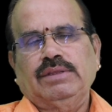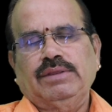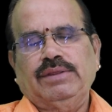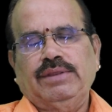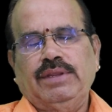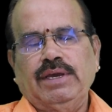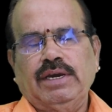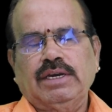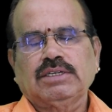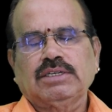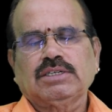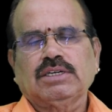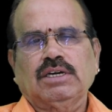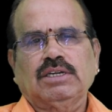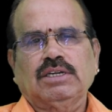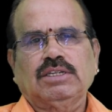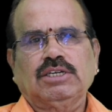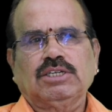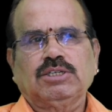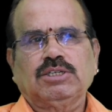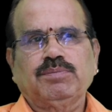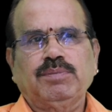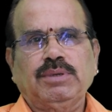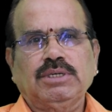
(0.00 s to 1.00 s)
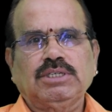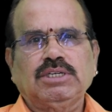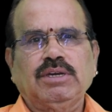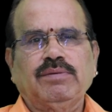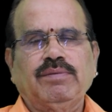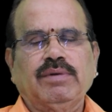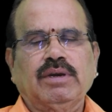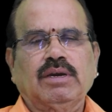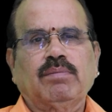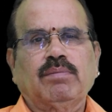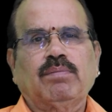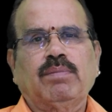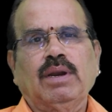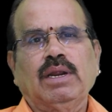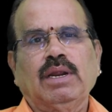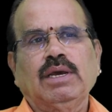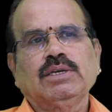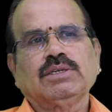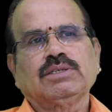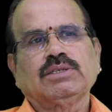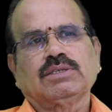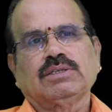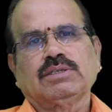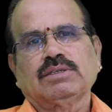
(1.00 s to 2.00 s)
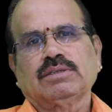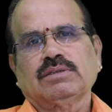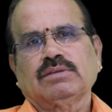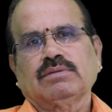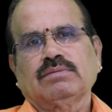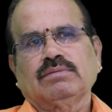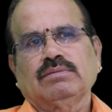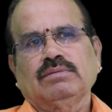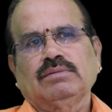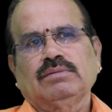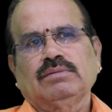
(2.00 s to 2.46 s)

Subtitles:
Desha, the specific place,